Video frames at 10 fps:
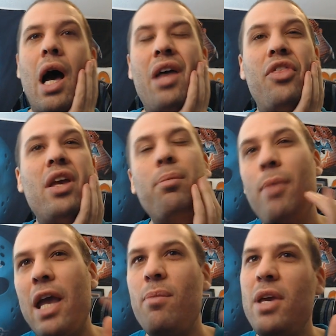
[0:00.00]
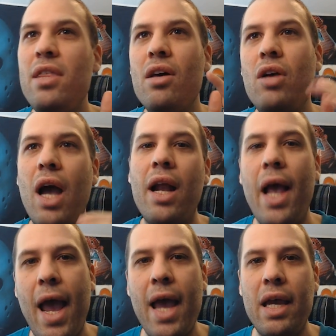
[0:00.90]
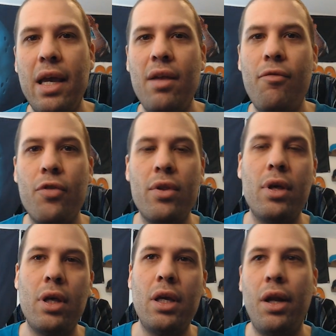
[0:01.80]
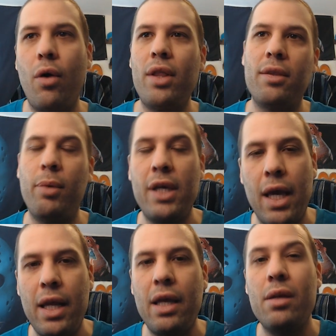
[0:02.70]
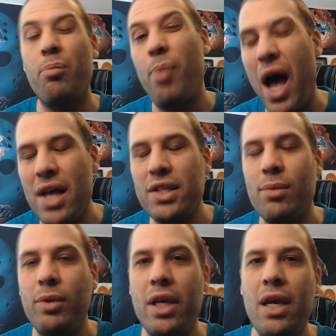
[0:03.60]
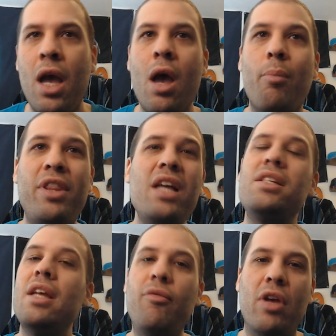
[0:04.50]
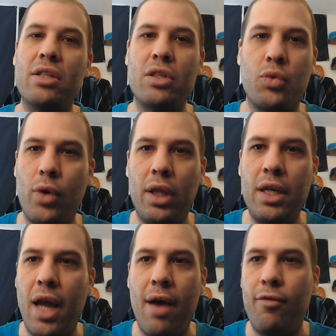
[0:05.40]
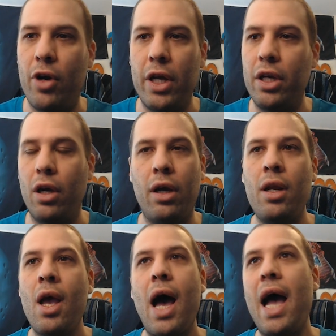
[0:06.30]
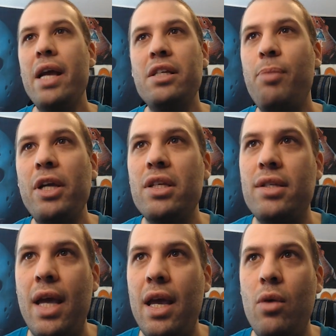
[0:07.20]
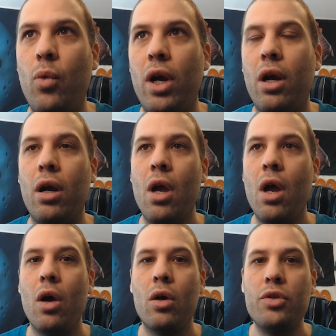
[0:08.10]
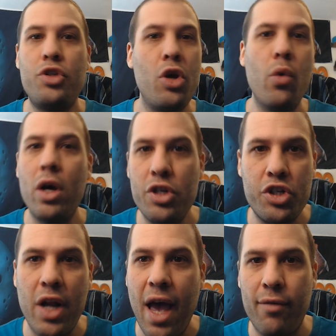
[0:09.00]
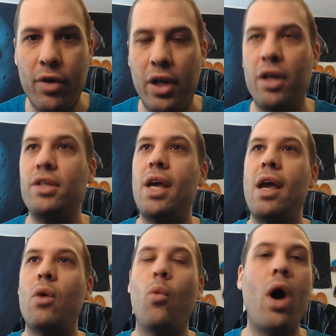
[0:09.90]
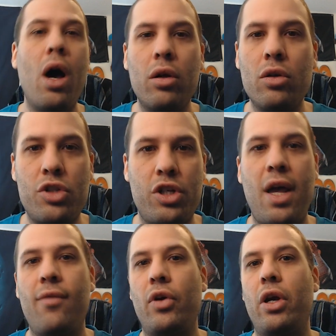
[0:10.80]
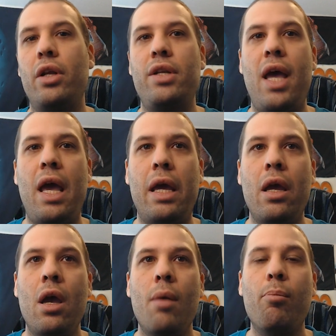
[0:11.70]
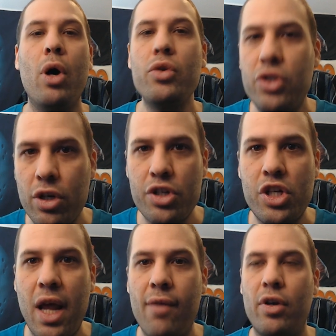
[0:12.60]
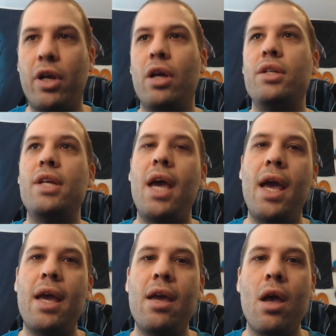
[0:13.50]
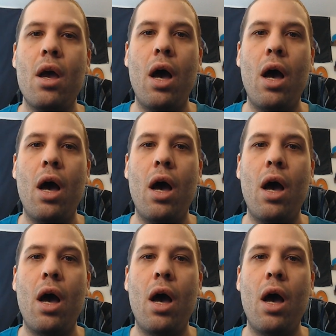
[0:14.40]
I think maybe they'll kind of hang in for the, you know, at the beginning, possibly. But that defense is really not very good. I expect a day where Tua should have a good day. Waddle should have a good day. Mostert should have a good day.